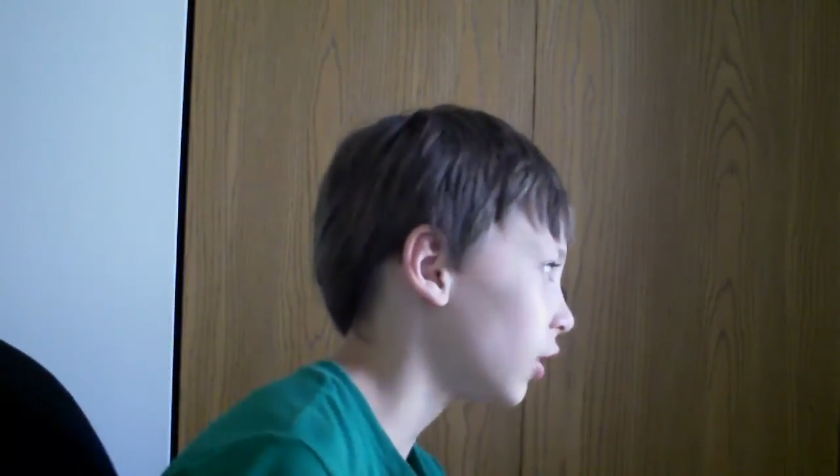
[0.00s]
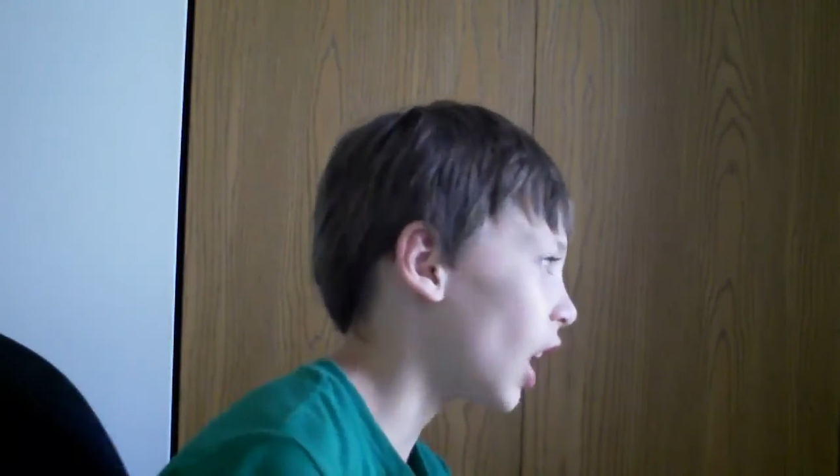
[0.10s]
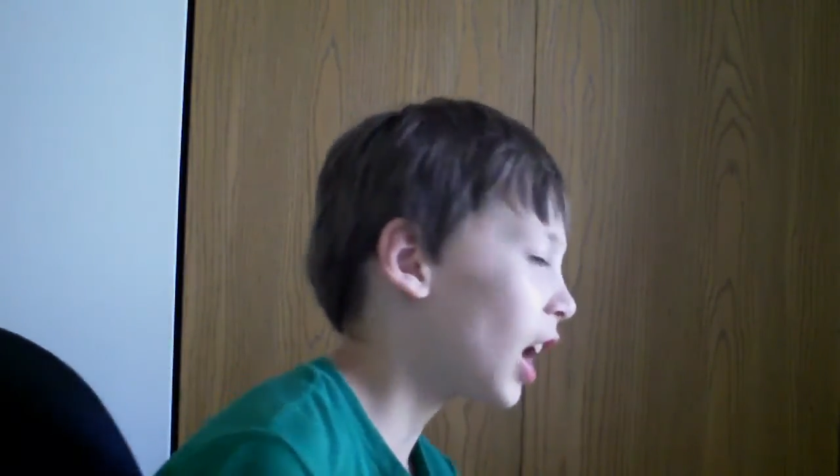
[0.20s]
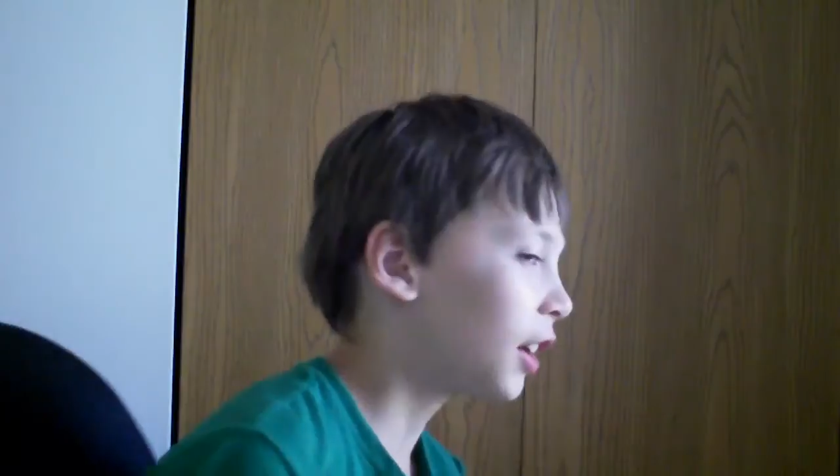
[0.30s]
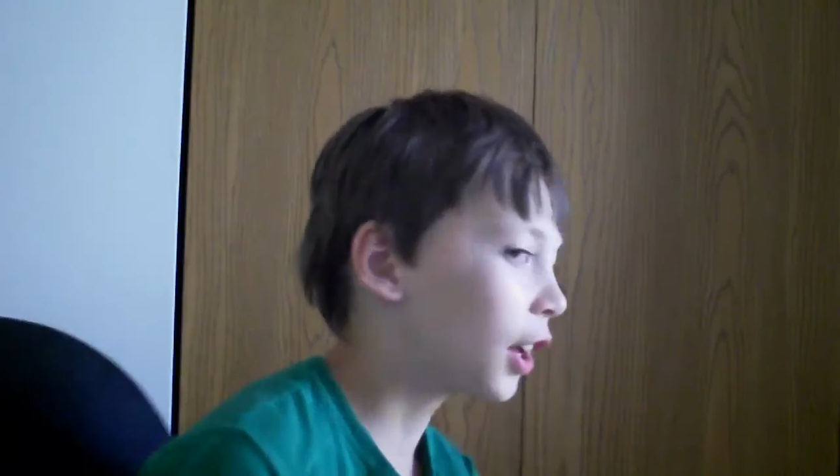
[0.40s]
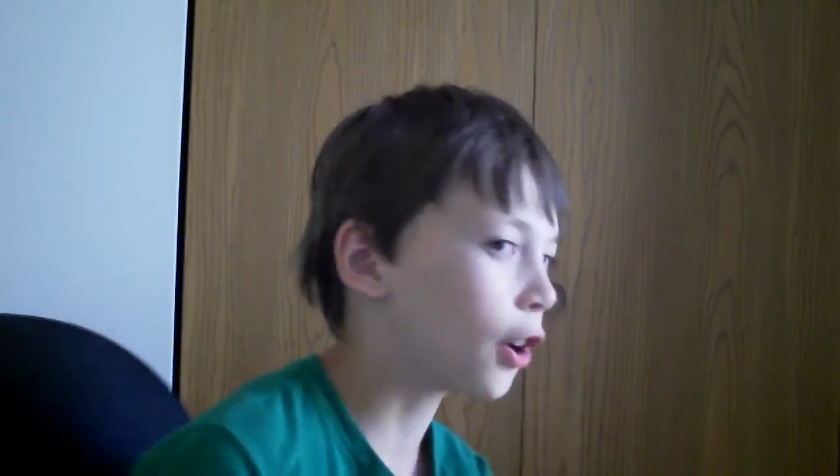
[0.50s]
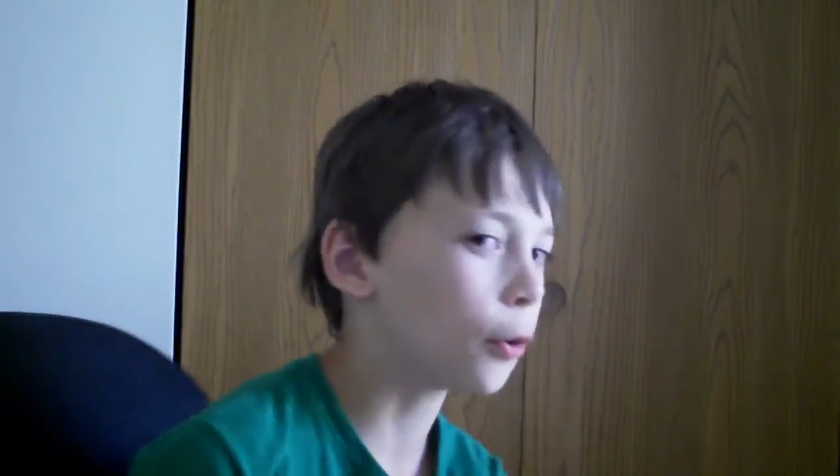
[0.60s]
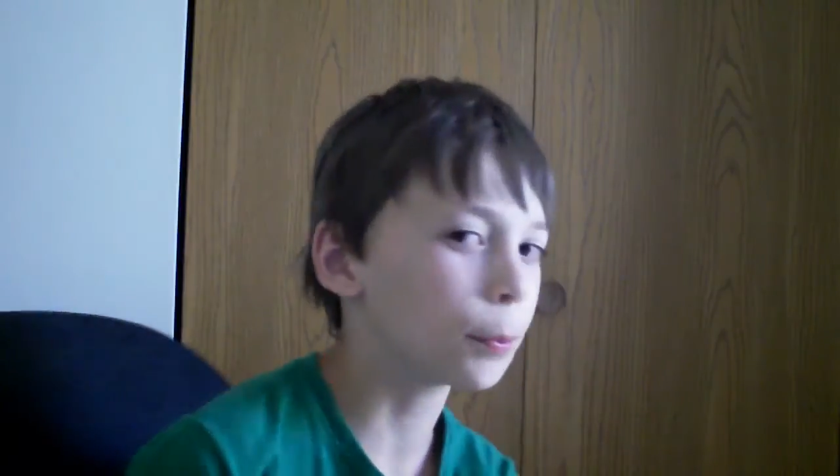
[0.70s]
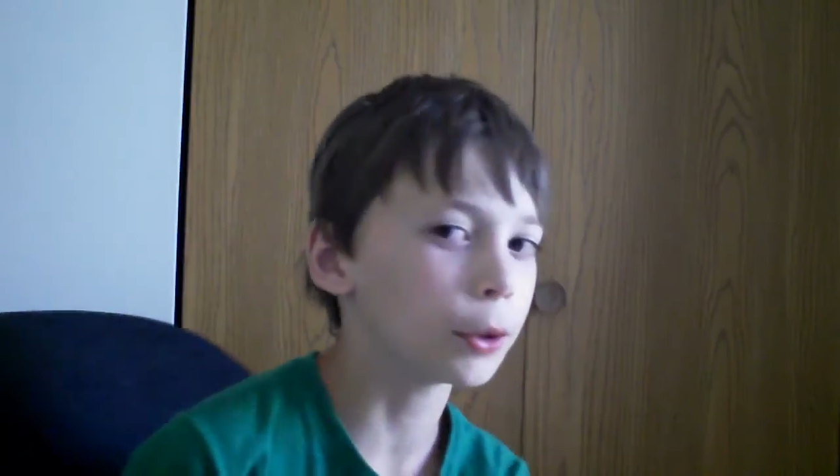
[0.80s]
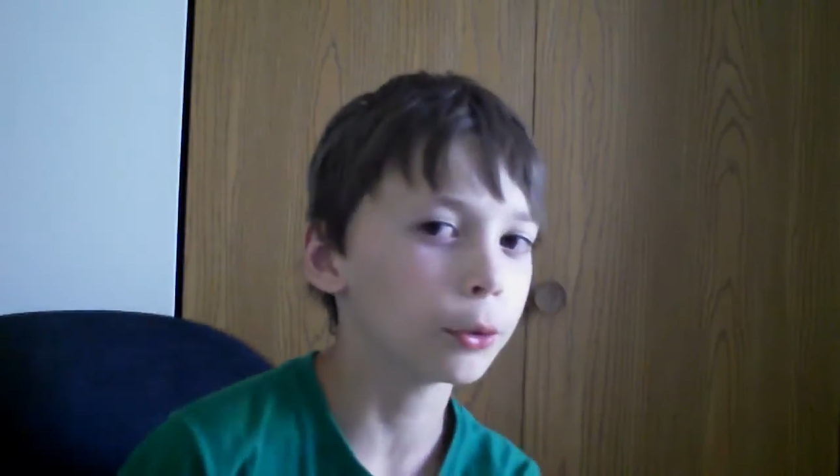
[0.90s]
then I
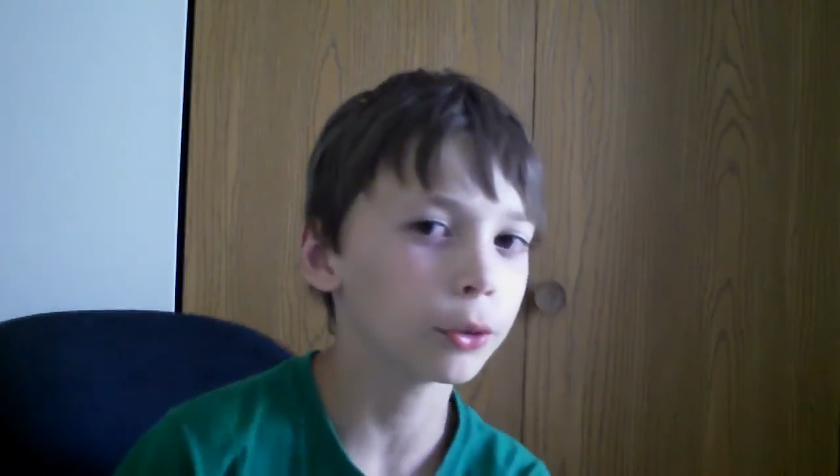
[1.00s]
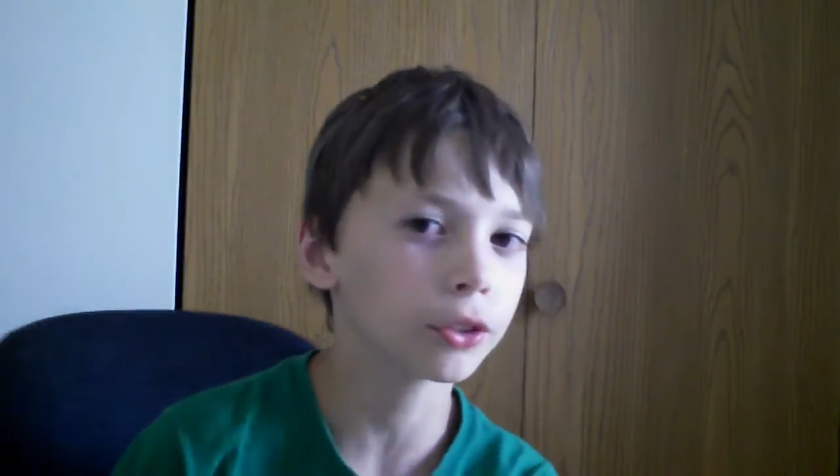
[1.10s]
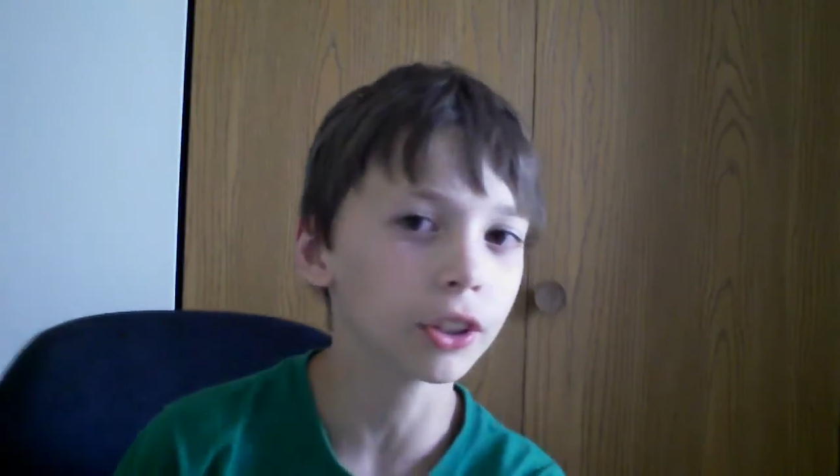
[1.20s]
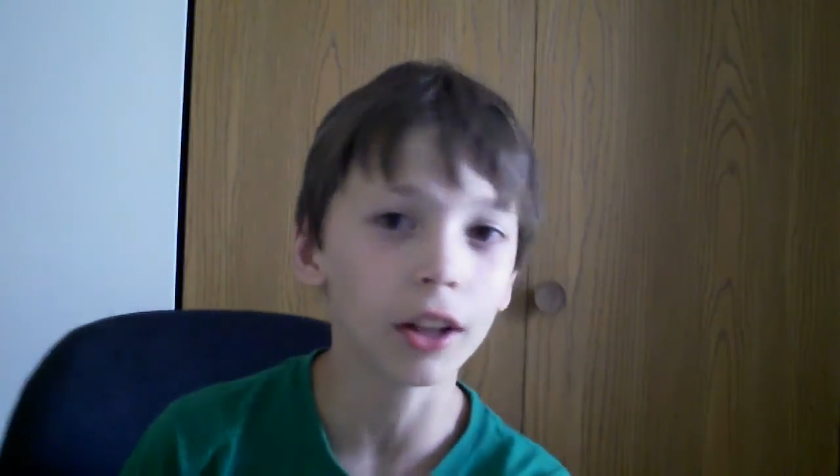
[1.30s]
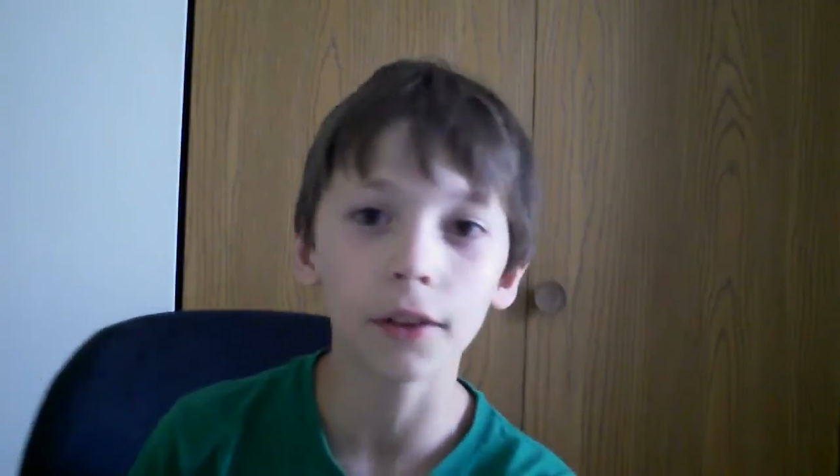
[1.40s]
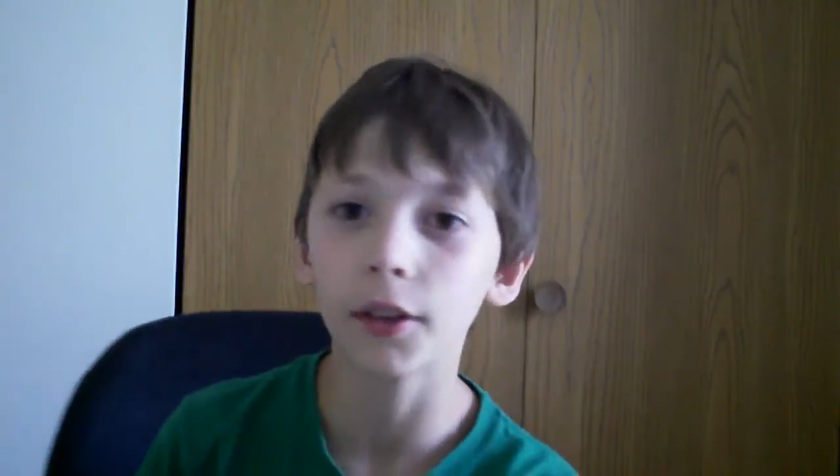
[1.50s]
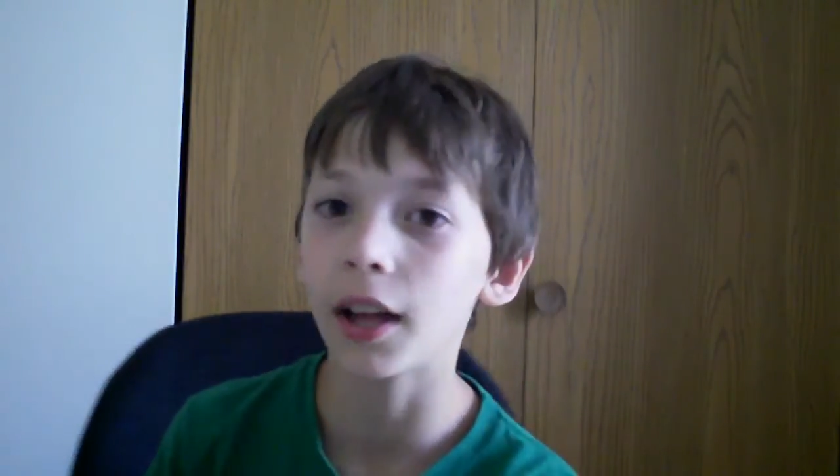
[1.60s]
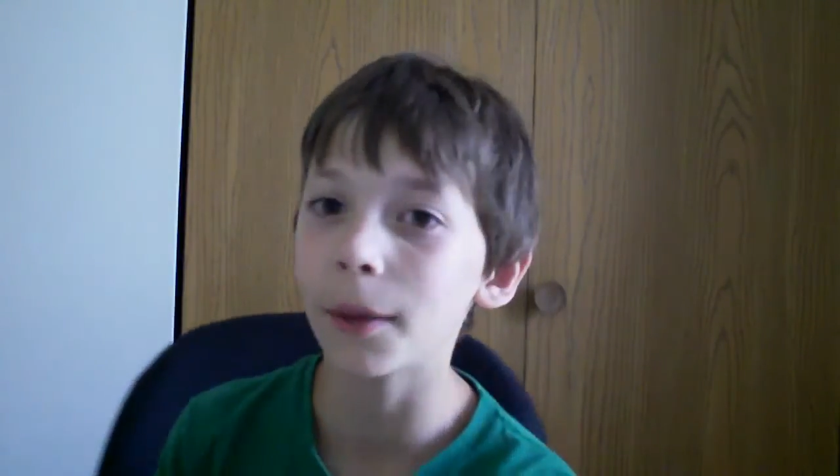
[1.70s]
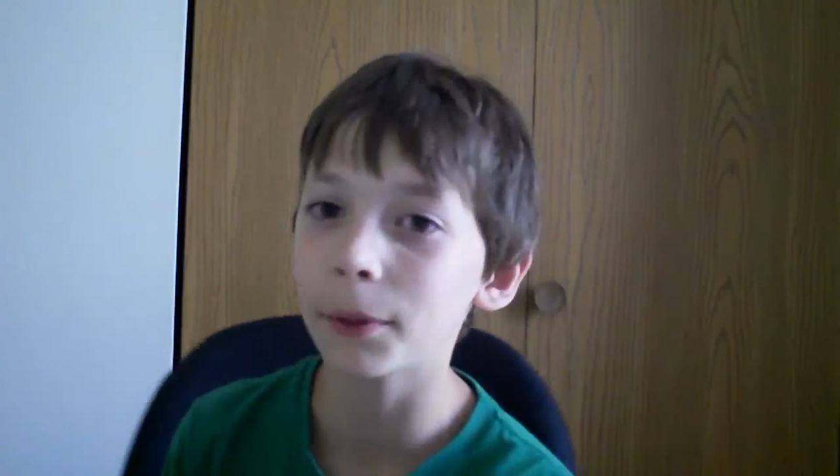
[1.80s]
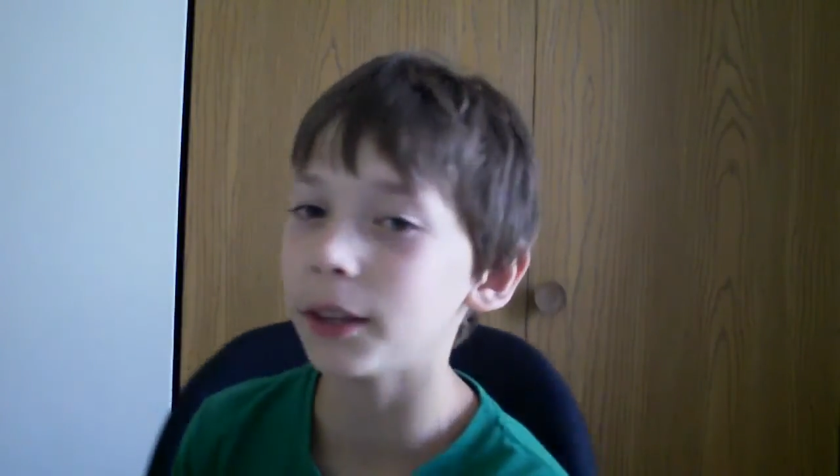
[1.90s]
hope you still have a
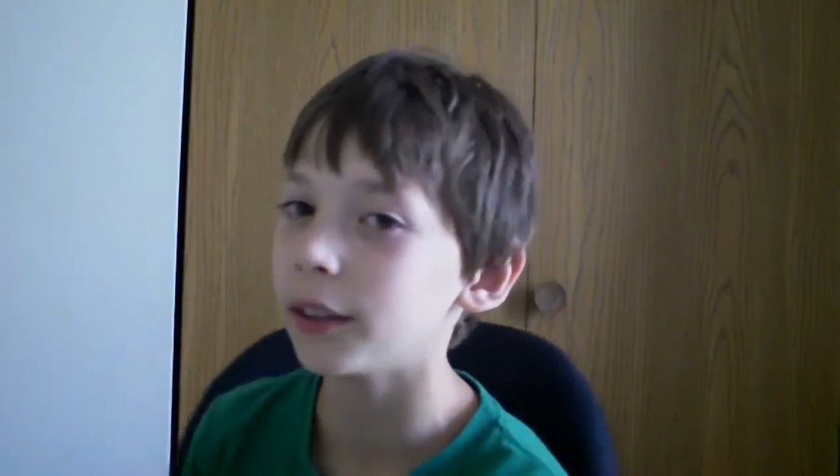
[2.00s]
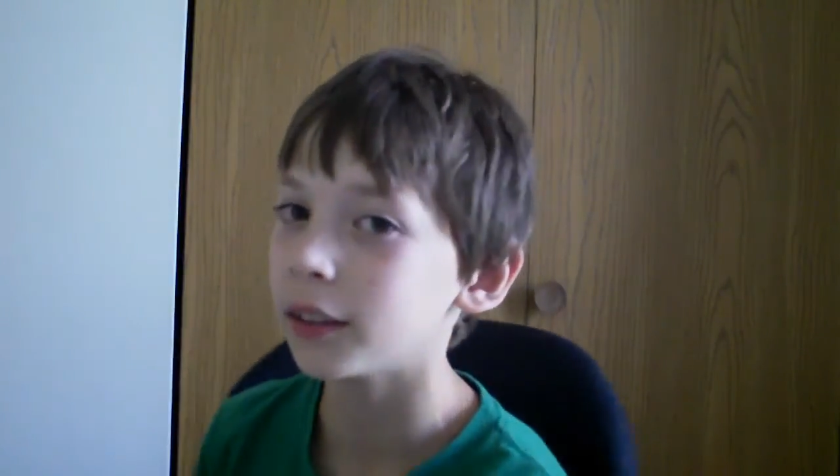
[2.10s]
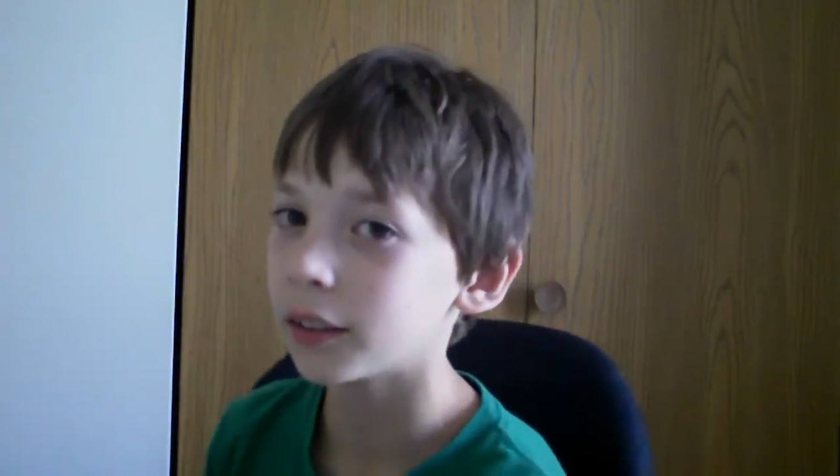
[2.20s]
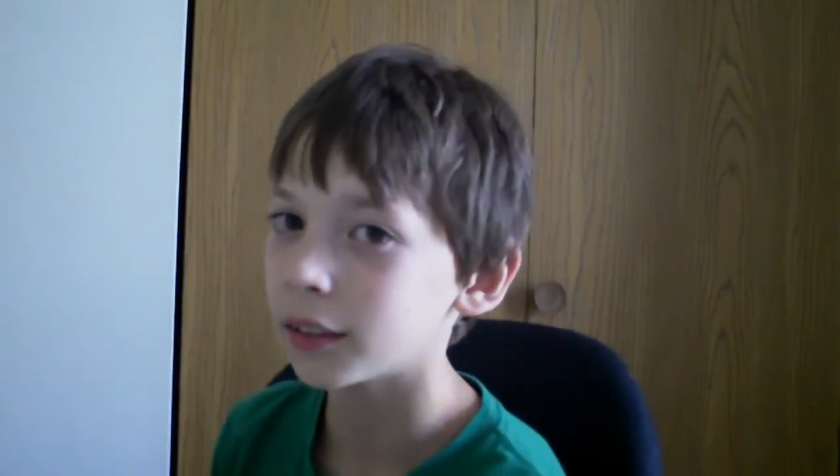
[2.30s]
happy